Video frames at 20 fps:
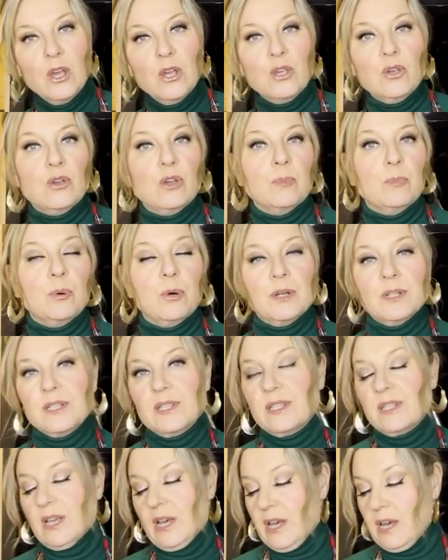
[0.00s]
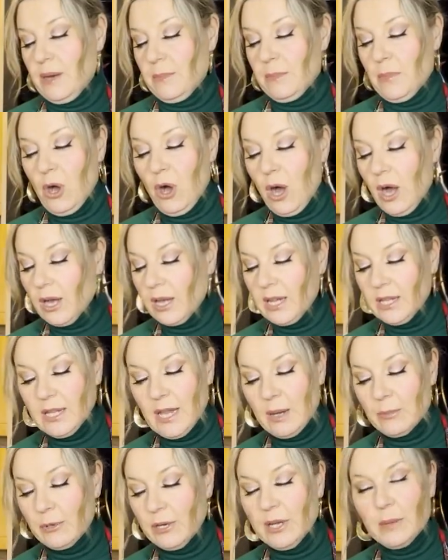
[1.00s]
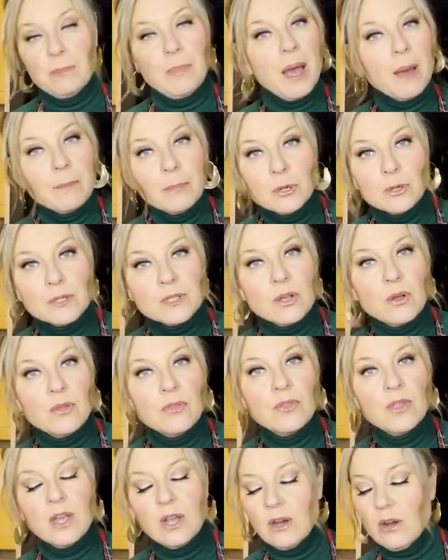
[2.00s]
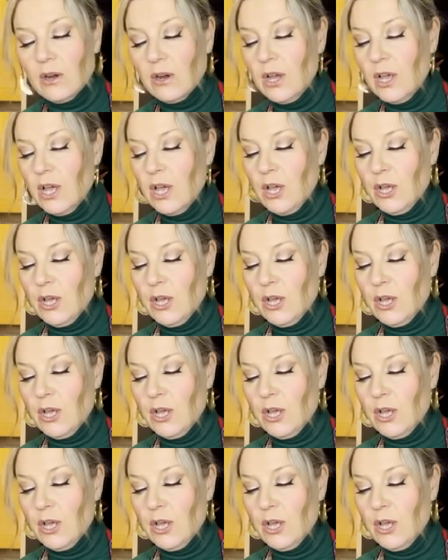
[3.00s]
You could put some hot Calabrian peppers on there.